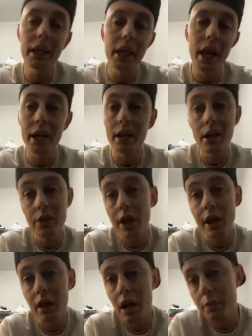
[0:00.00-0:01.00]
in canada that
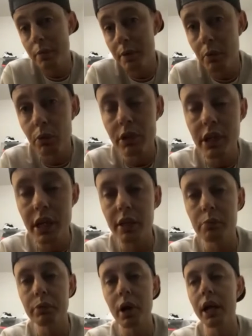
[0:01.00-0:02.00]
a lot of people were
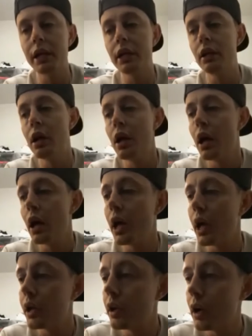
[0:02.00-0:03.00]
taking pride in
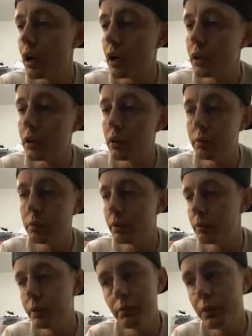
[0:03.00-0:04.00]
and uh, you know we
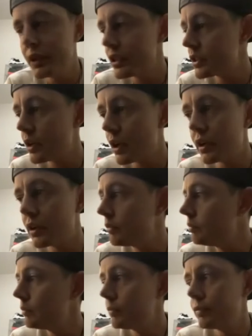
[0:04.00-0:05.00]
we just started
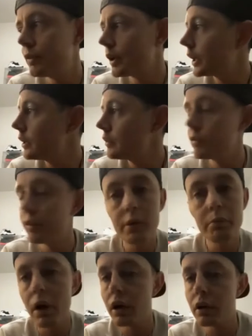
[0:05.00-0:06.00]
fucking from the
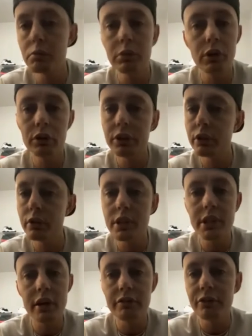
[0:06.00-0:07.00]
bottom, bro. You know, a
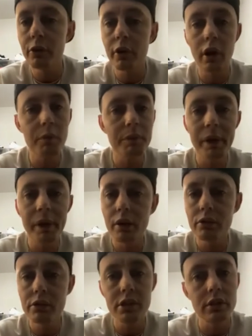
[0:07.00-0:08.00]
cell phone, a couple
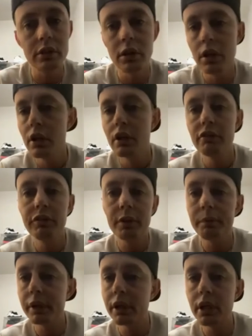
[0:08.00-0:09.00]
pounds, and
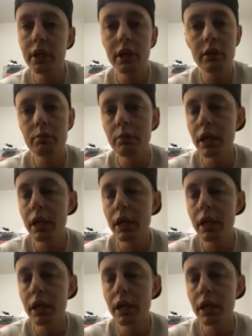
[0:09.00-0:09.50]
flipping it. And